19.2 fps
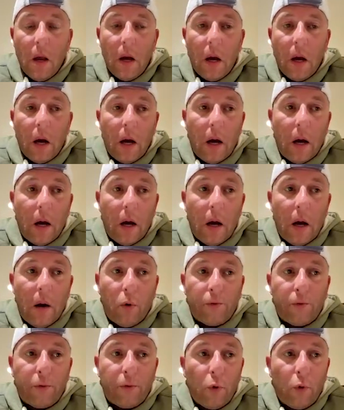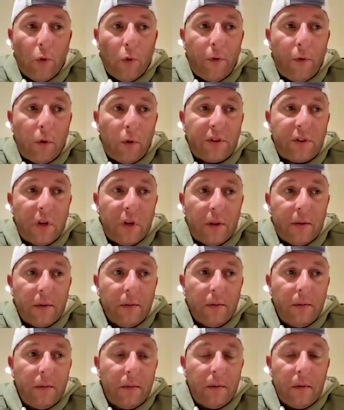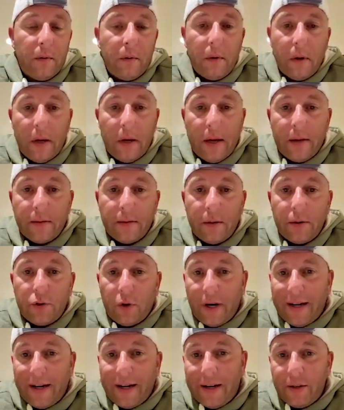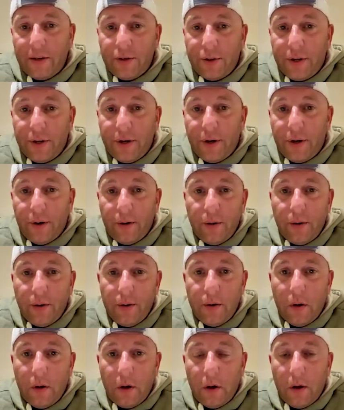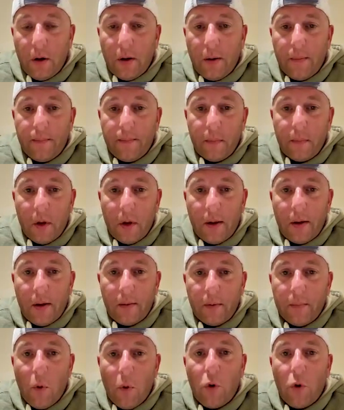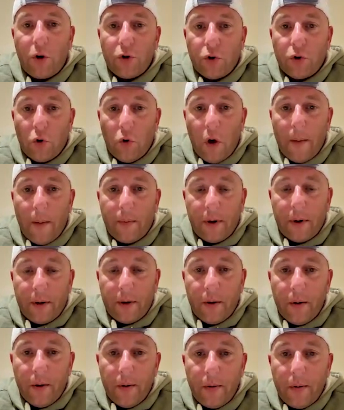Worked for Norfolk Southern as a train engineer, remote control operator.